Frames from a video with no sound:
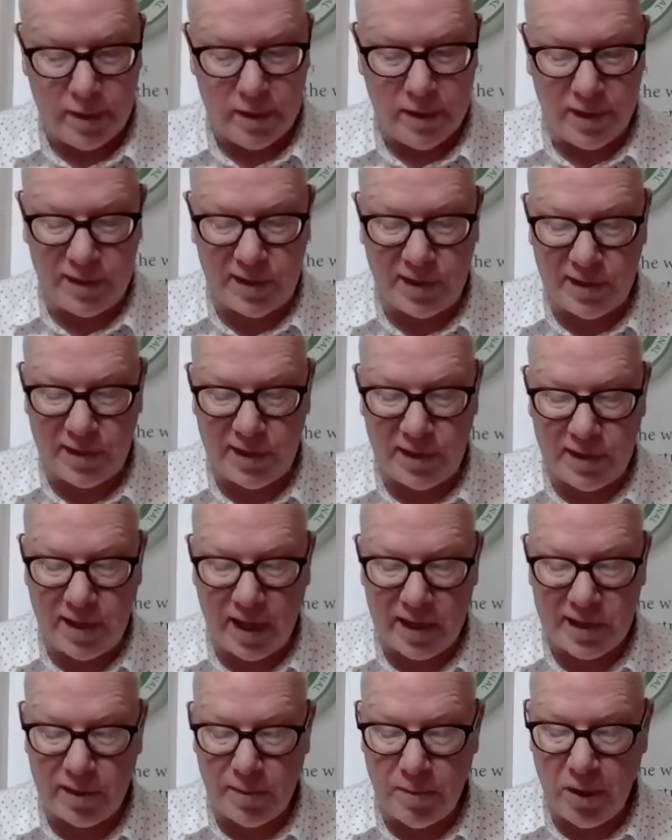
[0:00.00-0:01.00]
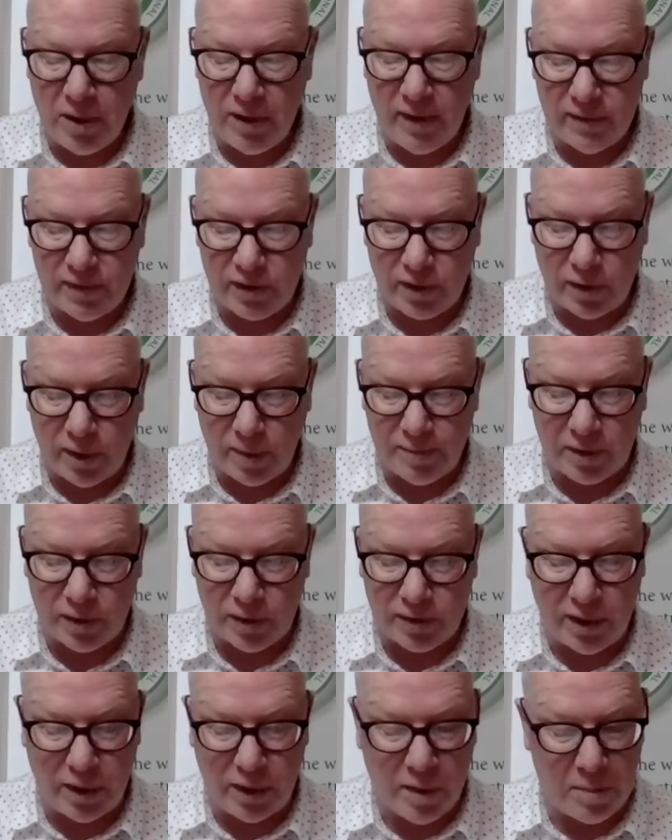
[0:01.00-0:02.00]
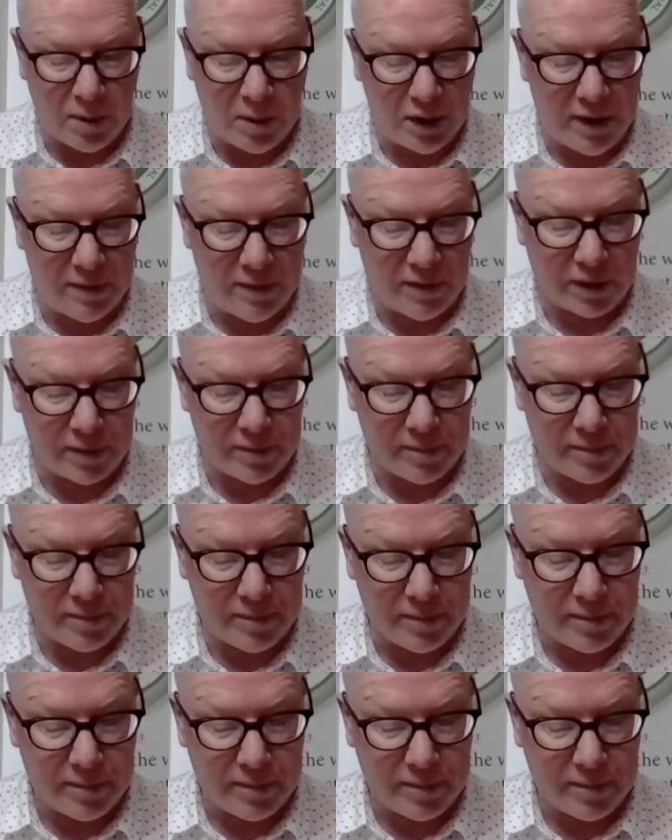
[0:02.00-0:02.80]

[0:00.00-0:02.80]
This is the testimony of Scripture to the believer.